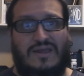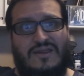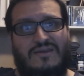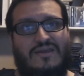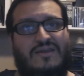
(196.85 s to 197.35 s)

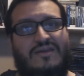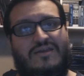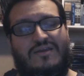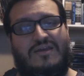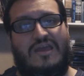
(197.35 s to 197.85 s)
and
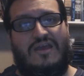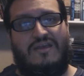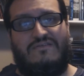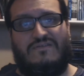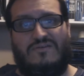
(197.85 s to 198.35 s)

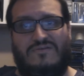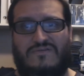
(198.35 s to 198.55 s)
it's still